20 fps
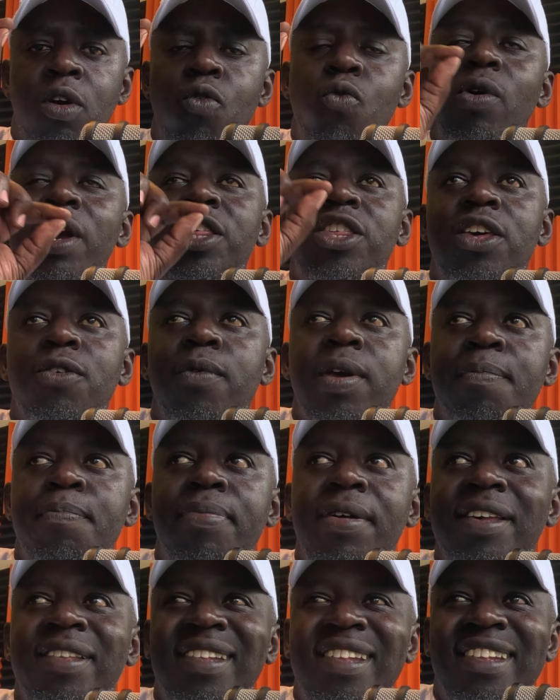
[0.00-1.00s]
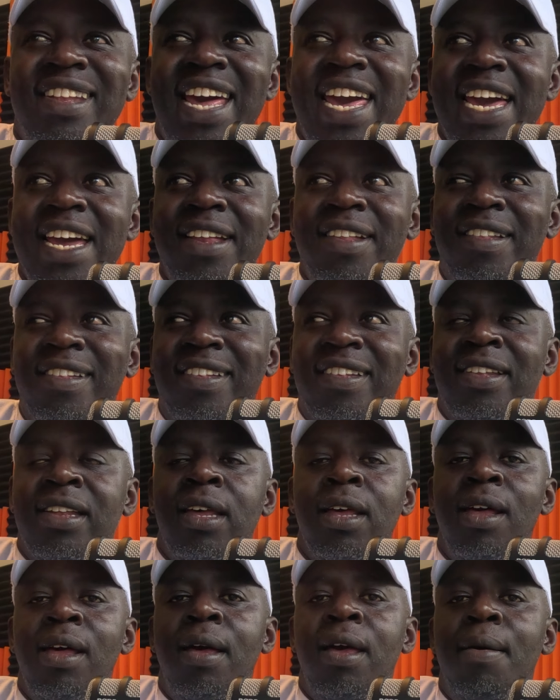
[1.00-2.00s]
which represents
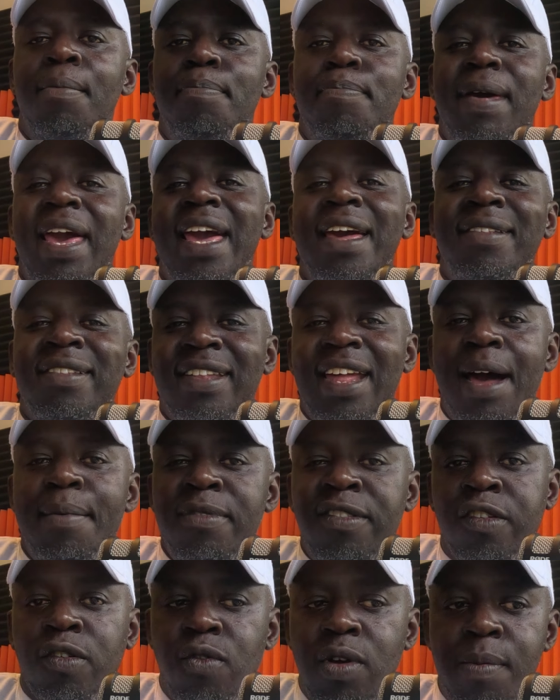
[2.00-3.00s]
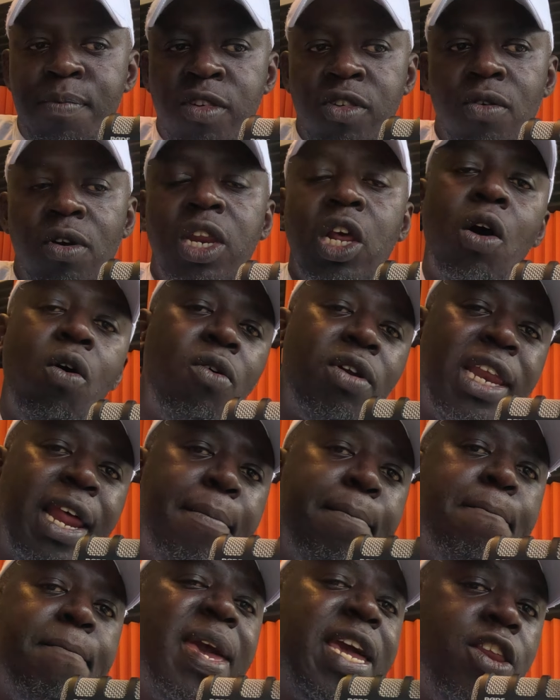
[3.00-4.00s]
pay subscription on the
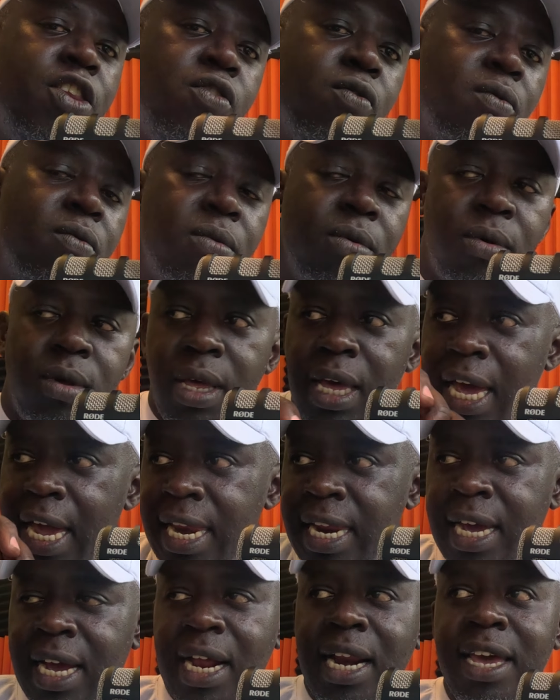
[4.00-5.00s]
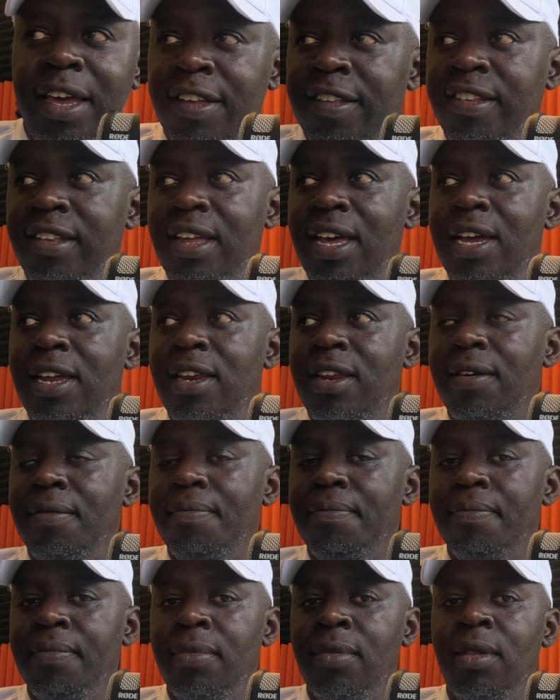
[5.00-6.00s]
menu, and click send.
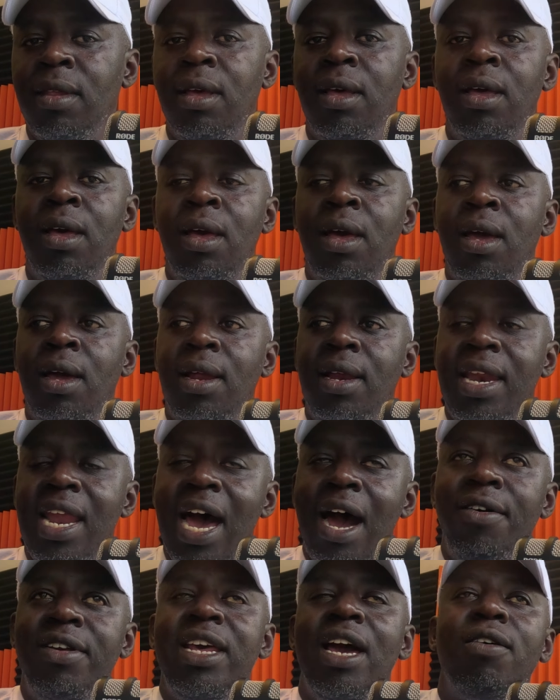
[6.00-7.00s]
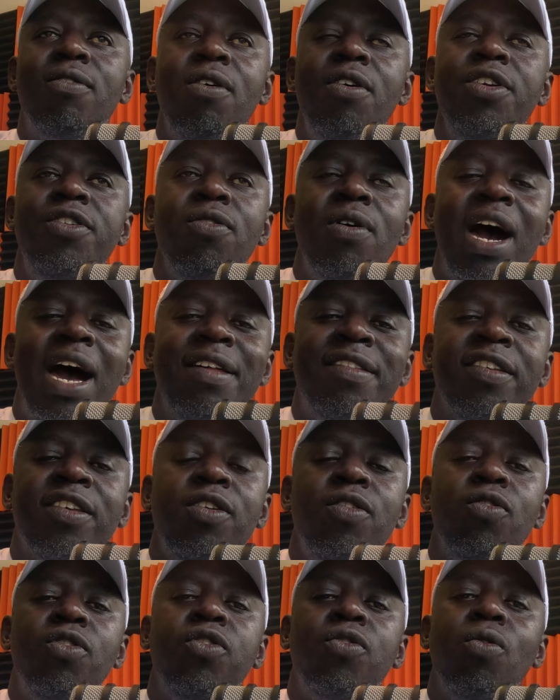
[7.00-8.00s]
Now they are going to
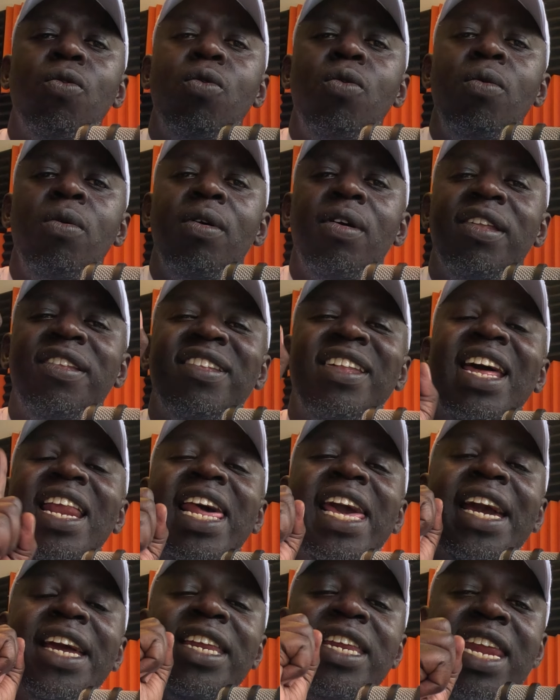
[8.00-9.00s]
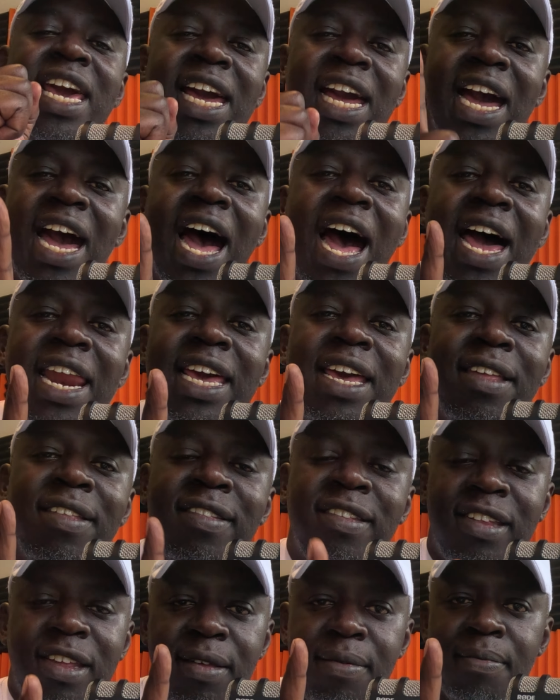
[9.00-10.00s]
ask you to select the
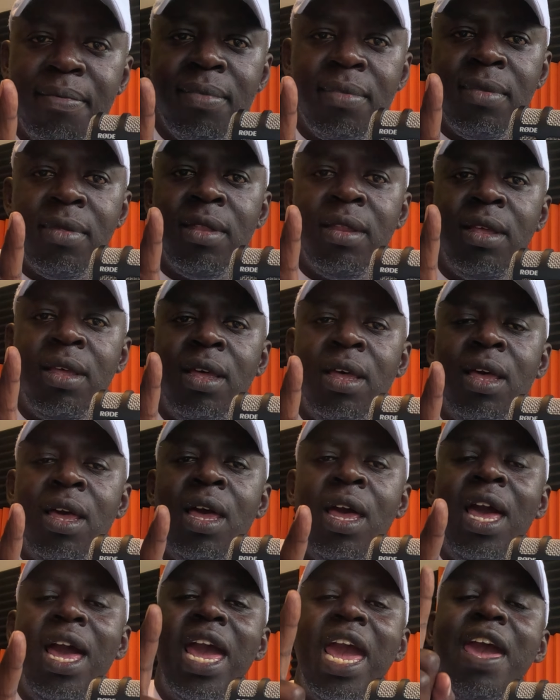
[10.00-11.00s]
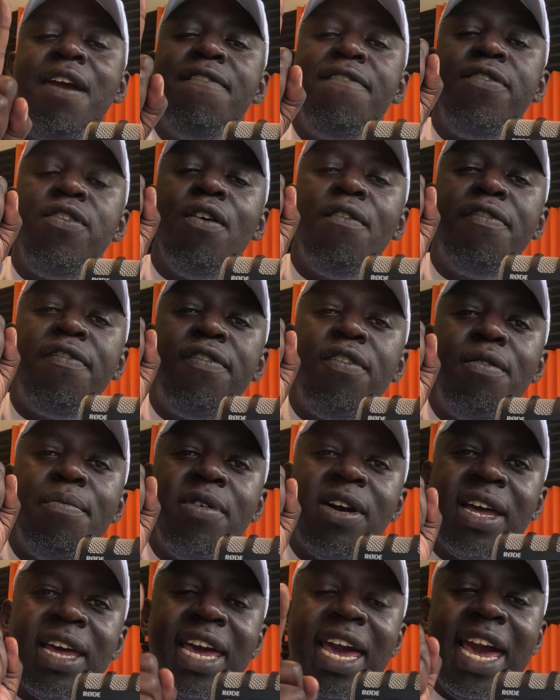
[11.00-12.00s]
currency. If you're
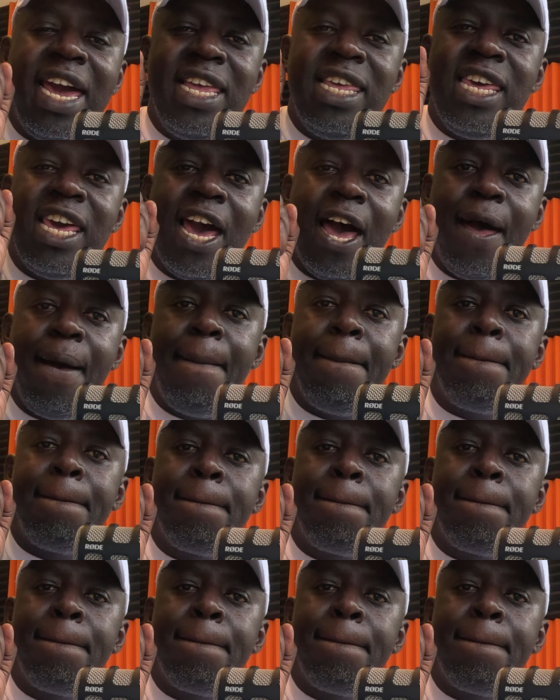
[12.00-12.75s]
from Kenya,